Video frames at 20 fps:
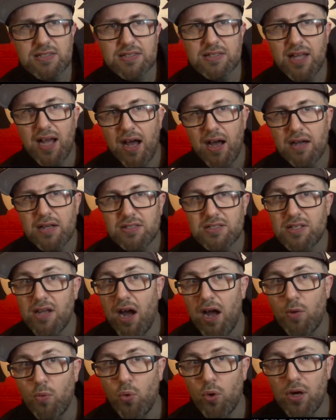
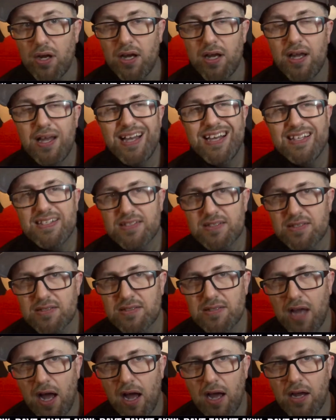Skywalker
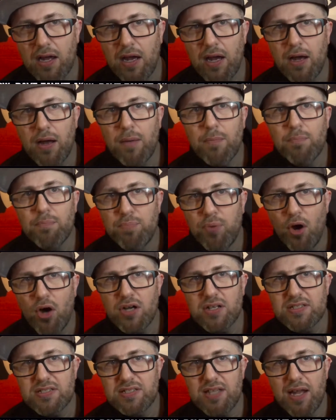Saga
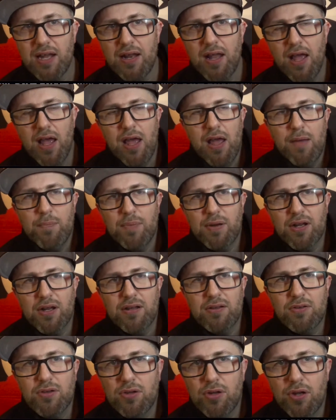box set. But
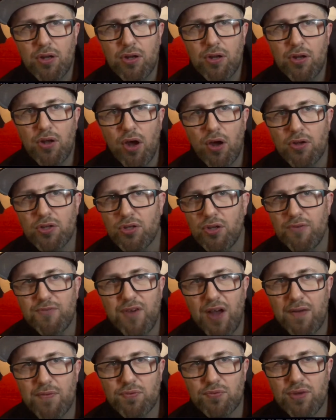go to your
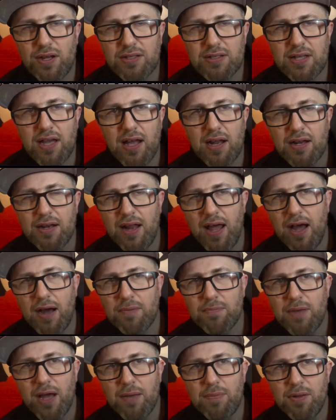favourite retailer now,
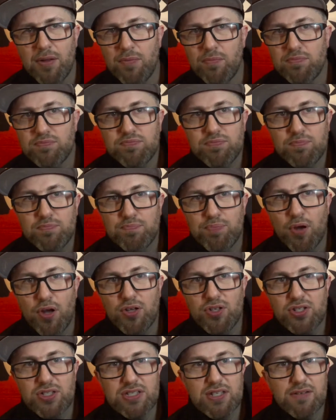maybe
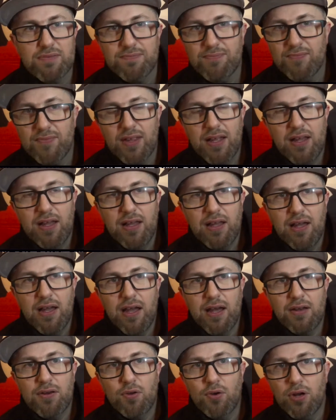purchase it,
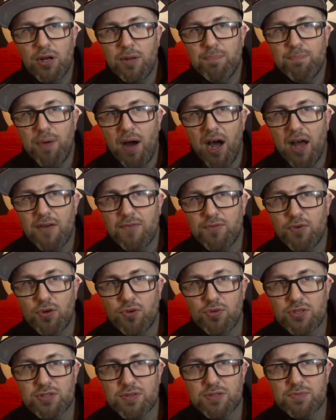an early buy for a
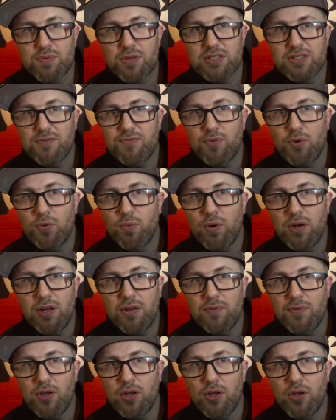Christmas present for one
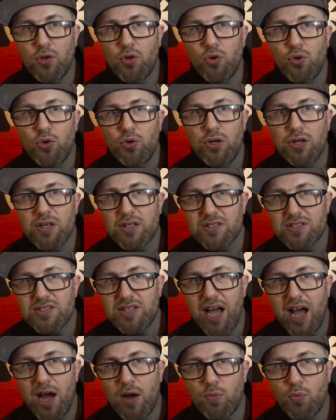of your good
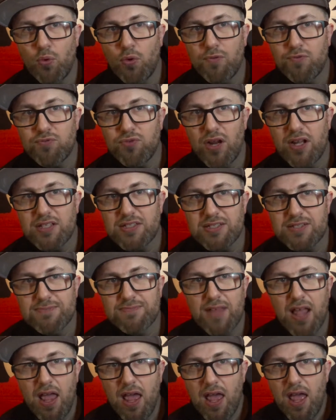Star Wars friends.
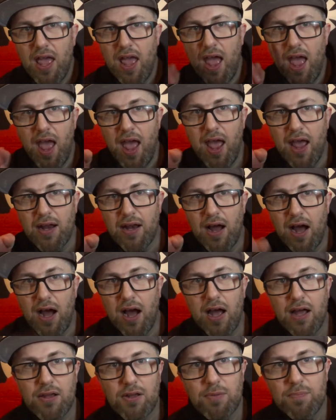And
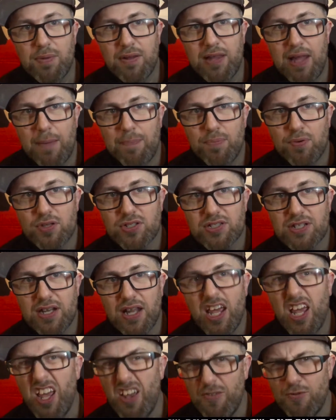I could be that
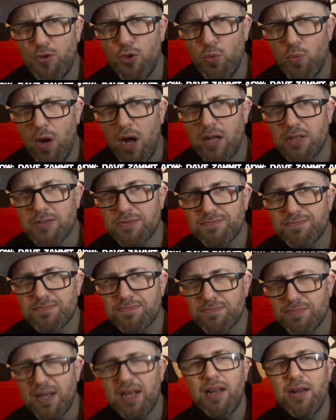person if you want.
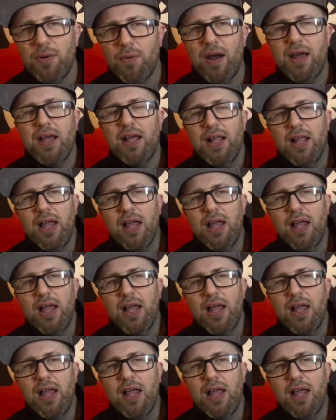But anyway,